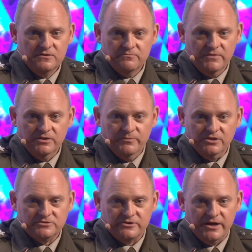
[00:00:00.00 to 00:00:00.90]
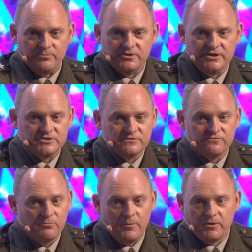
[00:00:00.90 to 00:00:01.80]
military application,
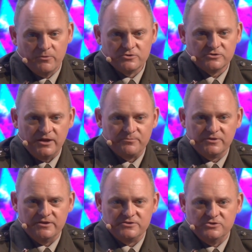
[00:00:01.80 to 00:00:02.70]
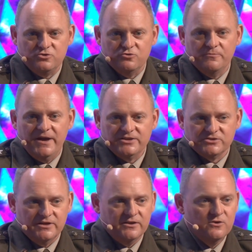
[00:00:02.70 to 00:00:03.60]
from a commercial application. Can you
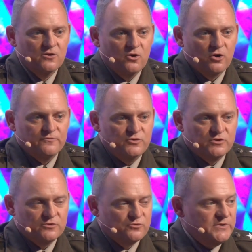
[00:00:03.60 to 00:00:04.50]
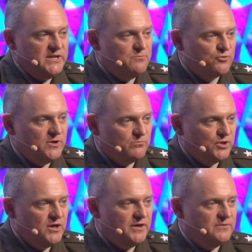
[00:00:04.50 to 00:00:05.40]
imagine it? Or if you could 3D print
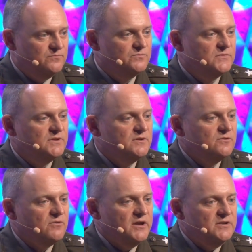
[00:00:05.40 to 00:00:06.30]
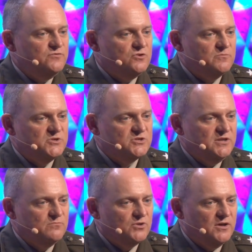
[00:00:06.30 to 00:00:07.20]
blood, right? If you could
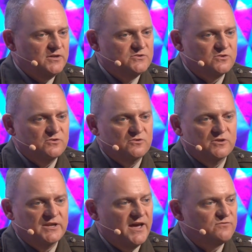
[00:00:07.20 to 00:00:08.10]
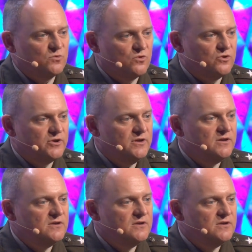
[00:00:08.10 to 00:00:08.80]
machine blood so that you didn't have to worry